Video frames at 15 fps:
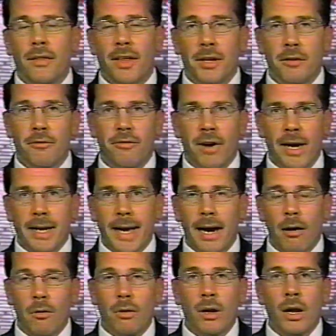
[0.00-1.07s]
that you find
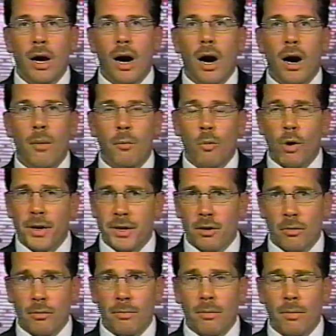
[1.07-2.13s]
out what
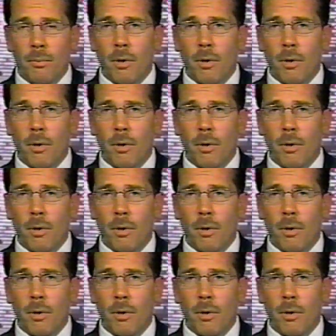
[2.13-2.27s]
your